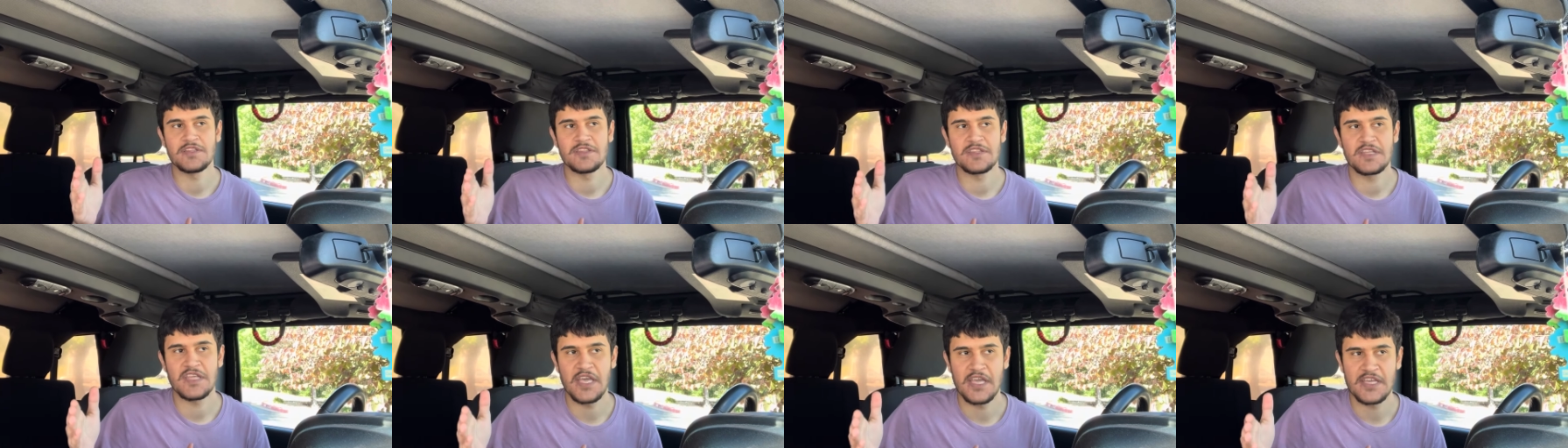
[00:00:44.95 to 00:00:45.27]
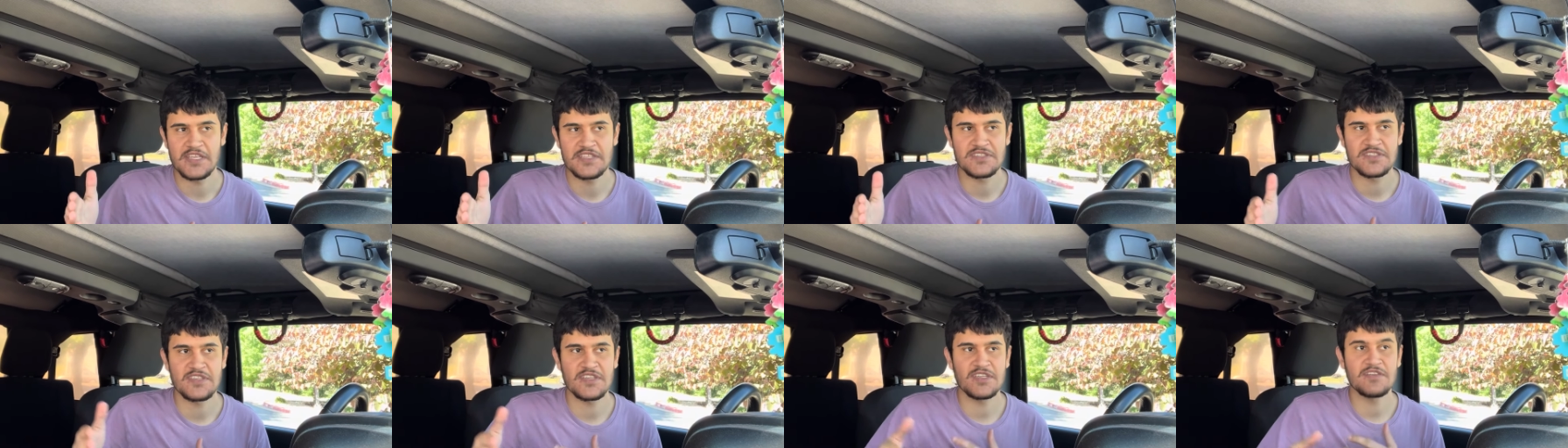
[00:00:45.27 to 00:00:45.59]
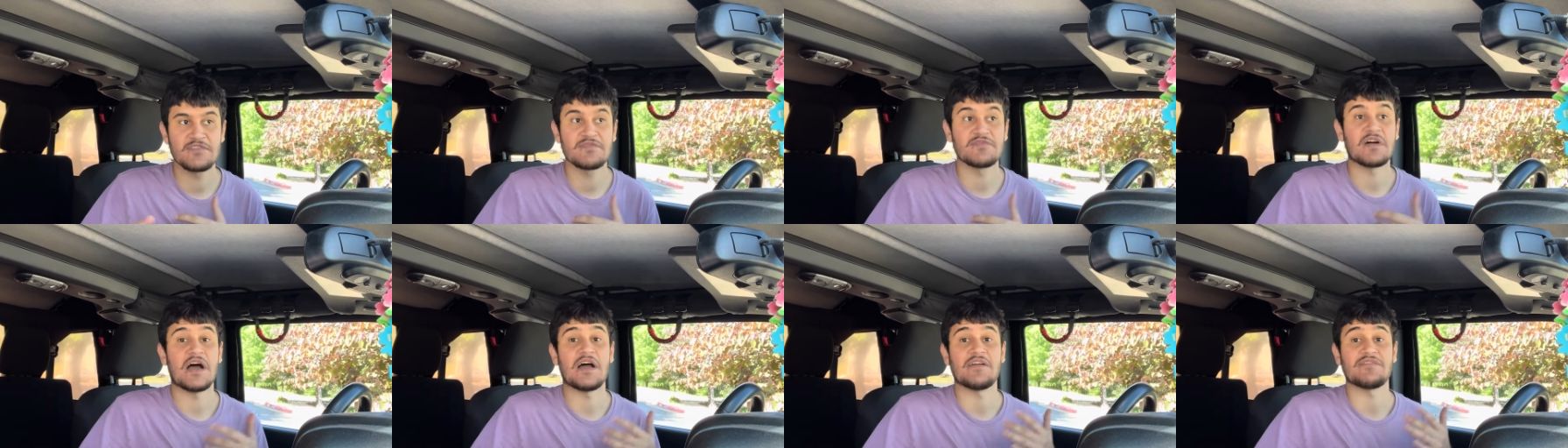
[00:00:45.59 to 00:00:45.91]
tasty,
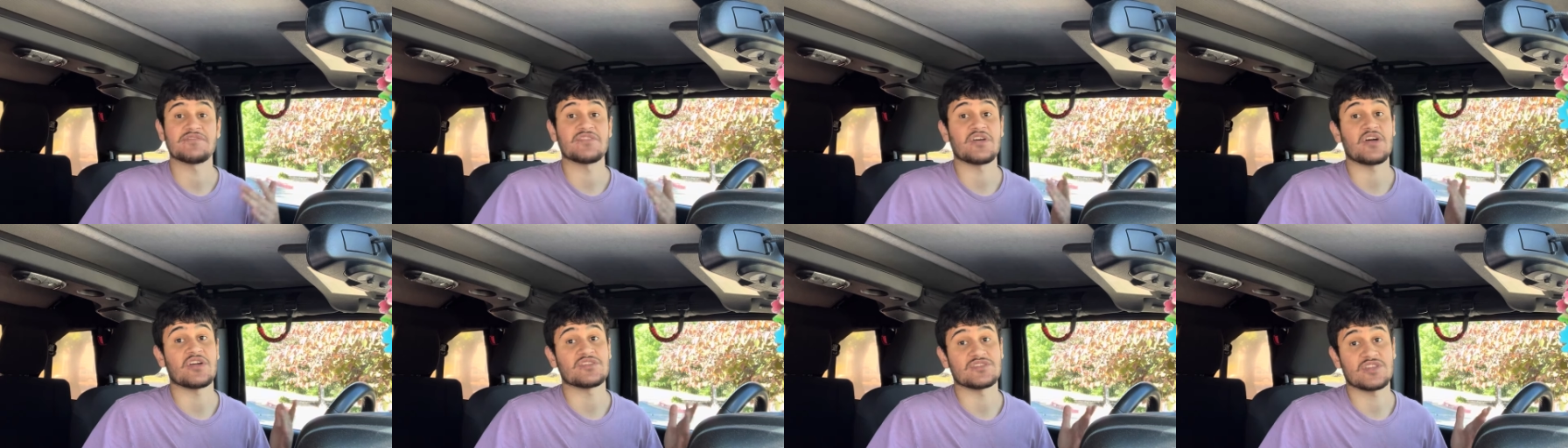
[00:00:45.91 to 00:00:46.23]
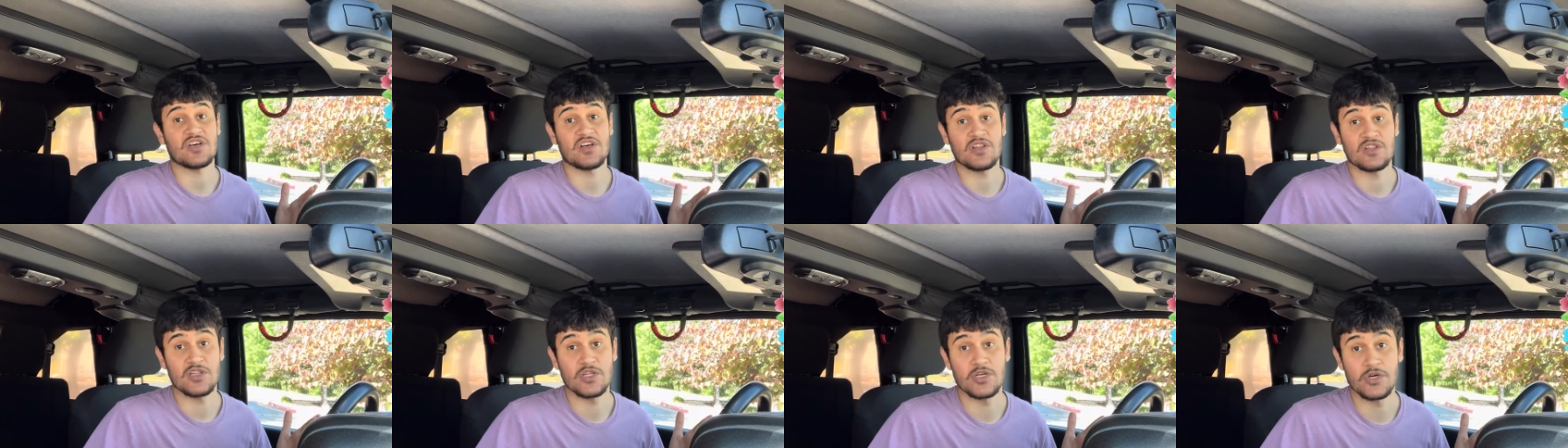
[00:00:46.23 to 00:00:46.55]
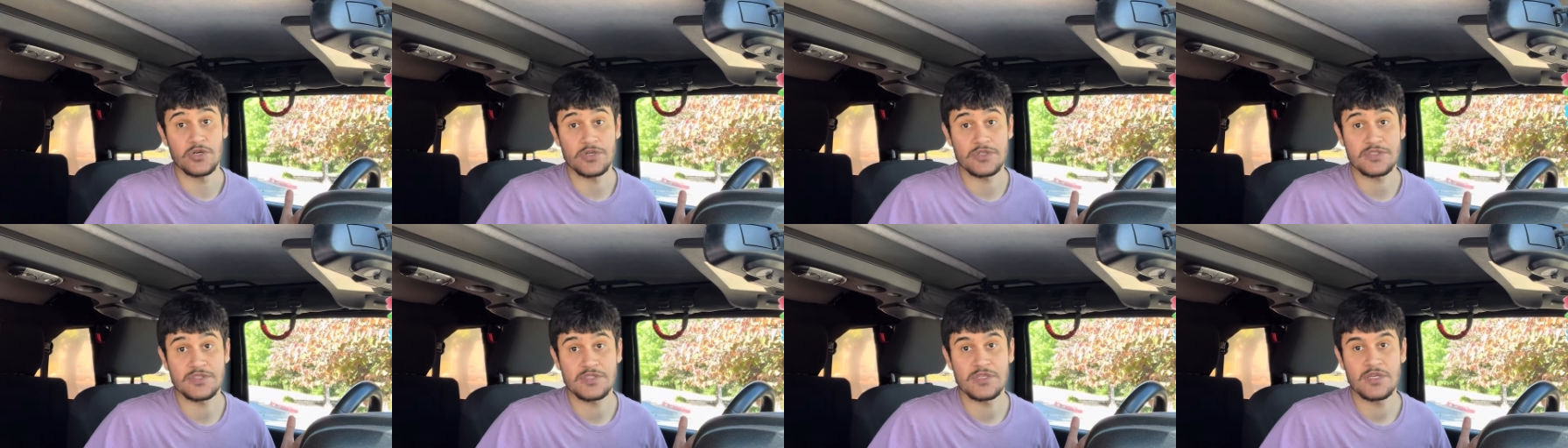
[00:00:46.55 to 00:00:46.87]
5 stars on
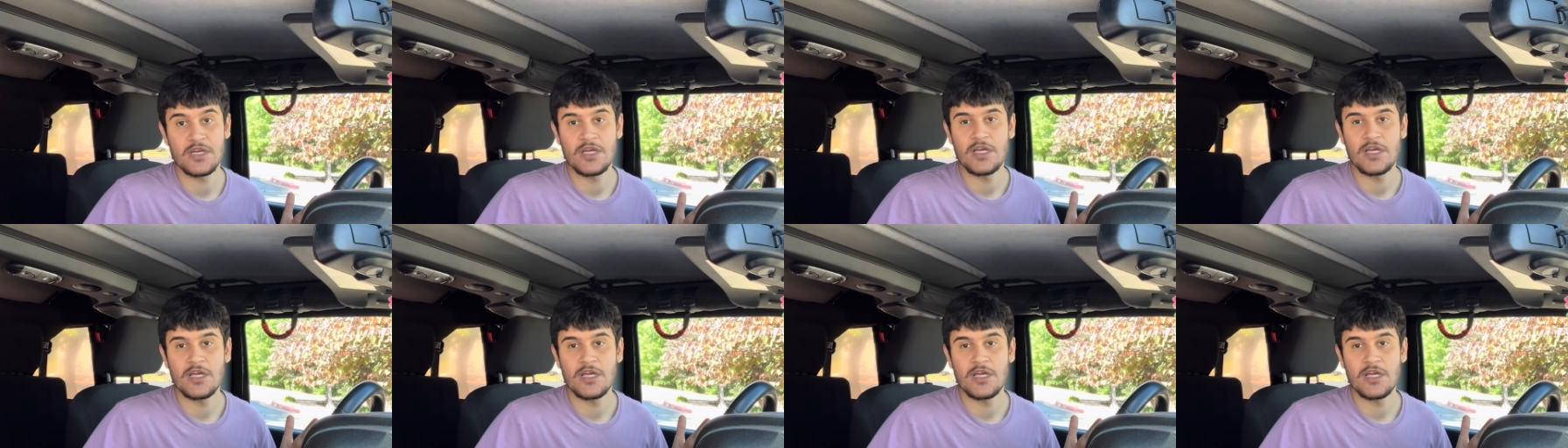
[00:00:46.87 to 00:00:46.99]
looks.